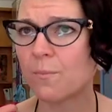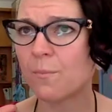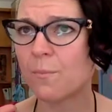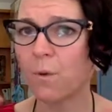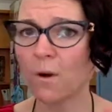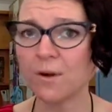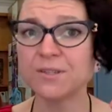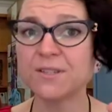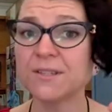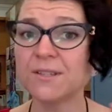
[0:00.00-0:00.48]

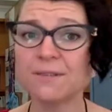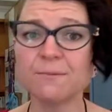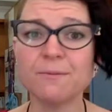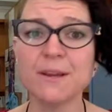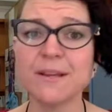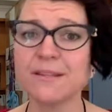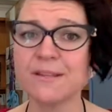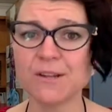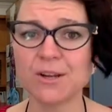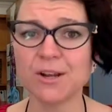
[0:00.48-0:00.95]
what does the
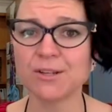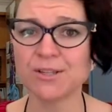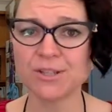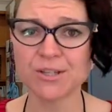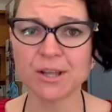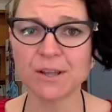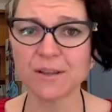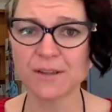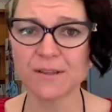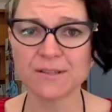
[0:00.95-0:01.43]
research
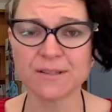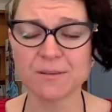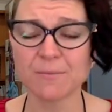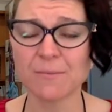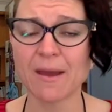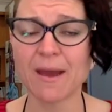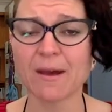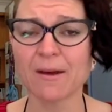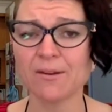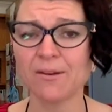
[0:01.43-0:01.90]
tell us
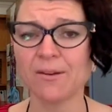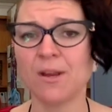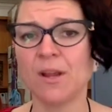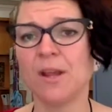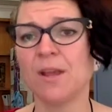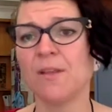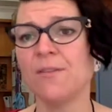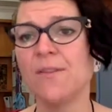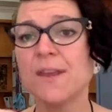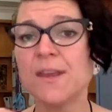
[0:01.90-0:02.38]
about
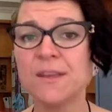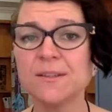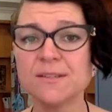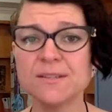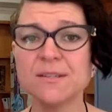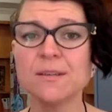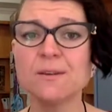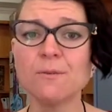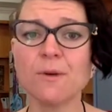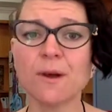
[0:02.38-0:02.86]
the
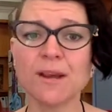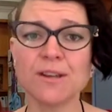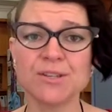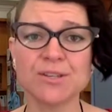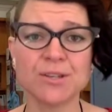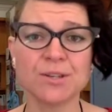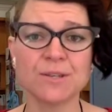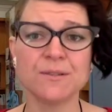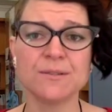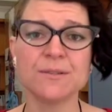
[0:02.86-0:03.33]

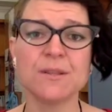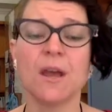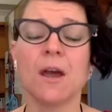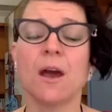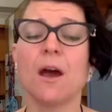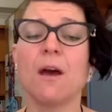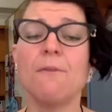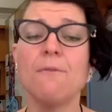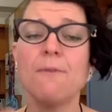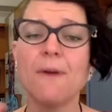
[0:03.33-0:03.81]
considerations
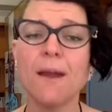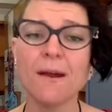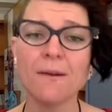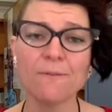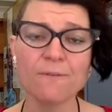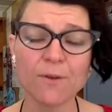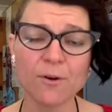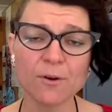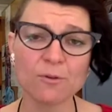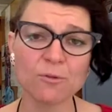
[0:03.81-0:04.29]

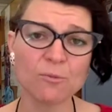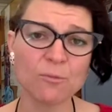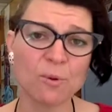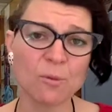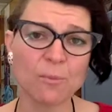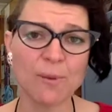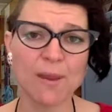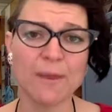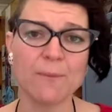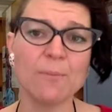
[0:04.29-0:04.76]
around vulnerable
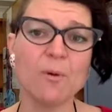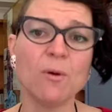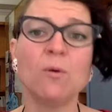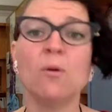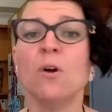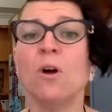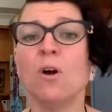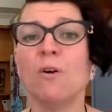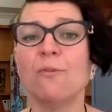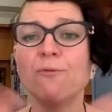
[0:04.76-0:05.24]

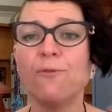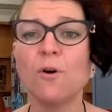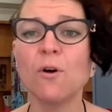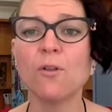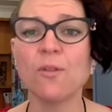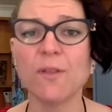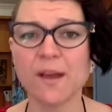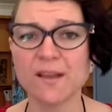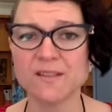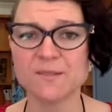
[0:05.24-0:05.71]
people
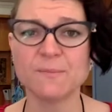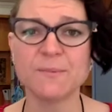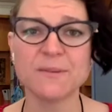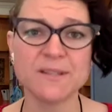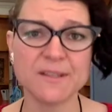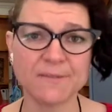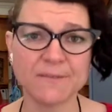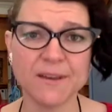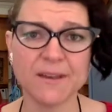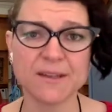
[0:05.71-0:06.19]
for that
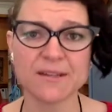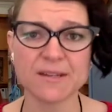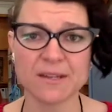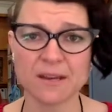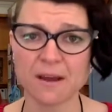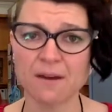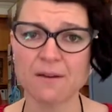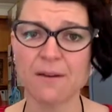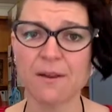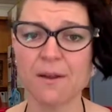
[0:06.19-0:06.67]
specific
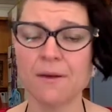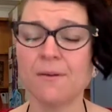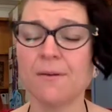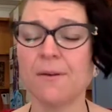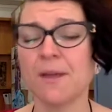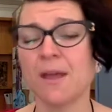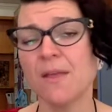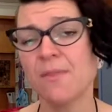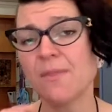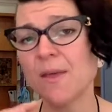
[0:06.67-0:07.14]
scenario?
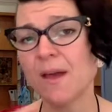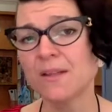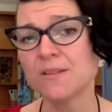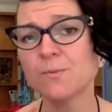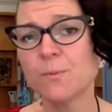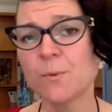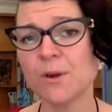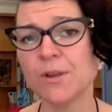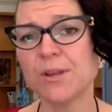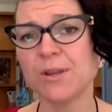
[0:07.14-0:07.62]

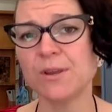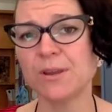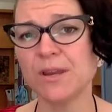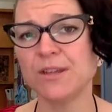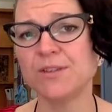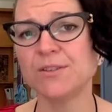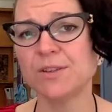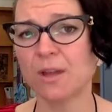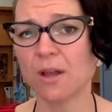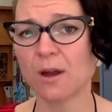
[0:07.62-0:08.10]
That's what you
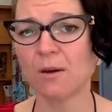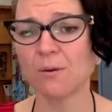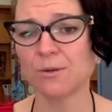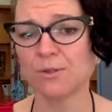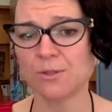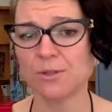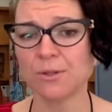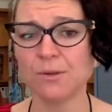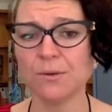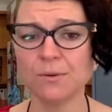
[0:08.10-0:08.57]
need to go
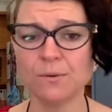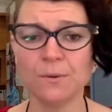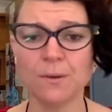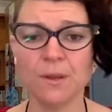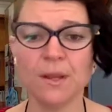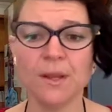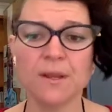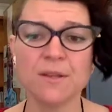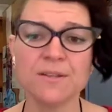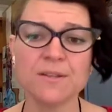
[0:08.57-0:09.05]
and do.
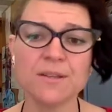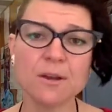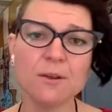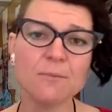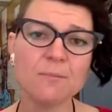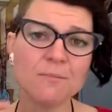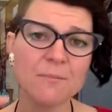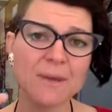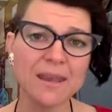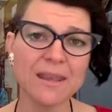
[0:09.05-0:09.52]
So
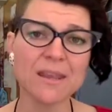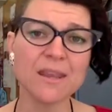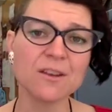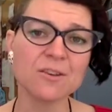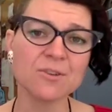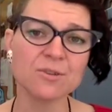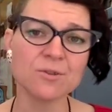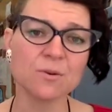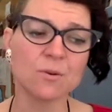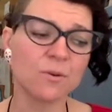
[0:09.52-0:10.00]
making
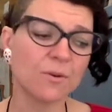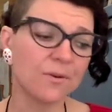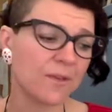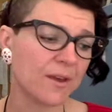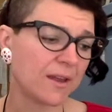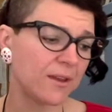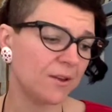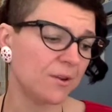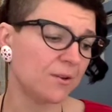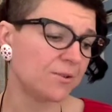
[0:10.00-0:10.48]
sure
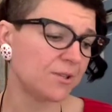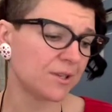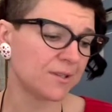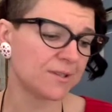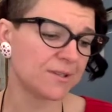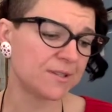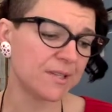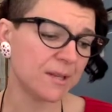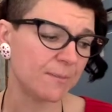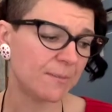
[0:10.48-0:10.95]
that you
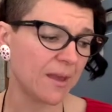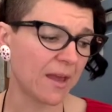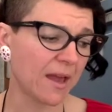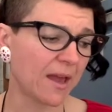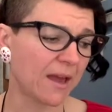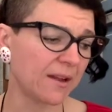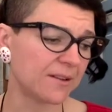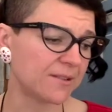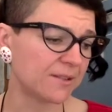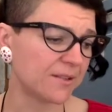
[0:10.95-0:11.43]
just tip your
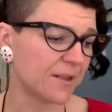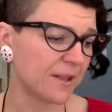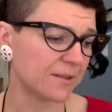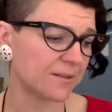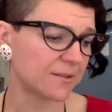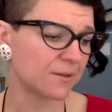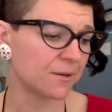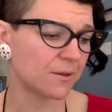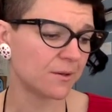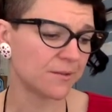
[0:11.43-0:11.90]
hat to
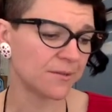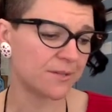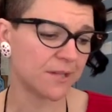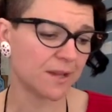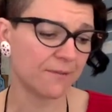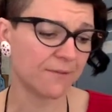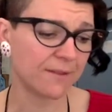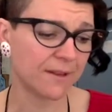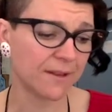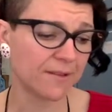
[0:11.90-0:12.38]
that sort of
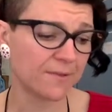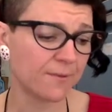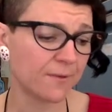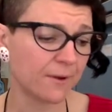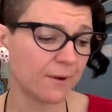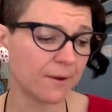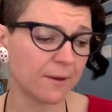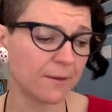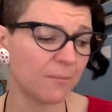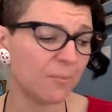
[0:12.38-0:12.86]
stuff is
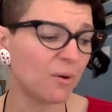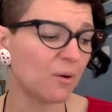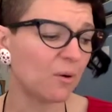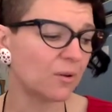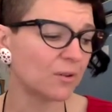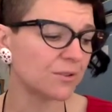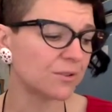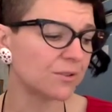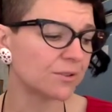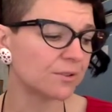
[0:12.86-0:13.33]
very
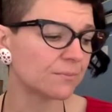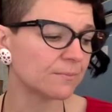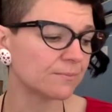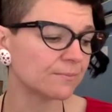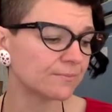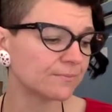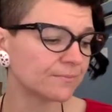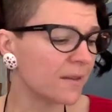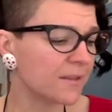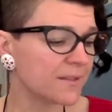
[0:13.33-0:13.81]
important.
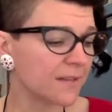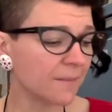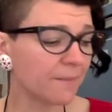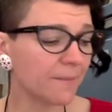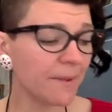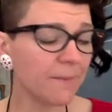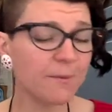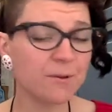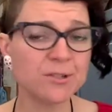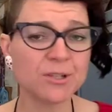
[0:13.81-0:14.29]
Some
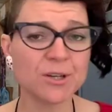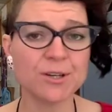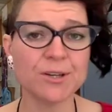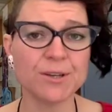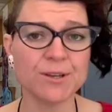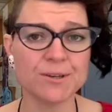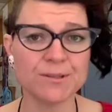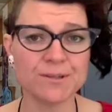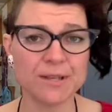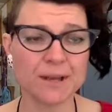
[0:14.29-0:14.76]
people
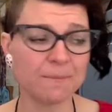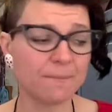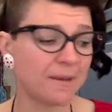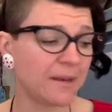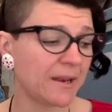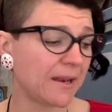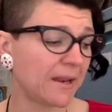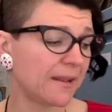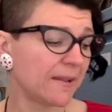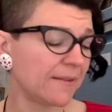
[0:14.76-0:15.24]
don't use
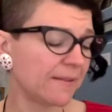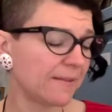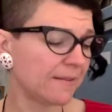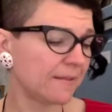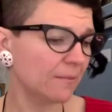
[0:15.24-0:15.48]
subheadings.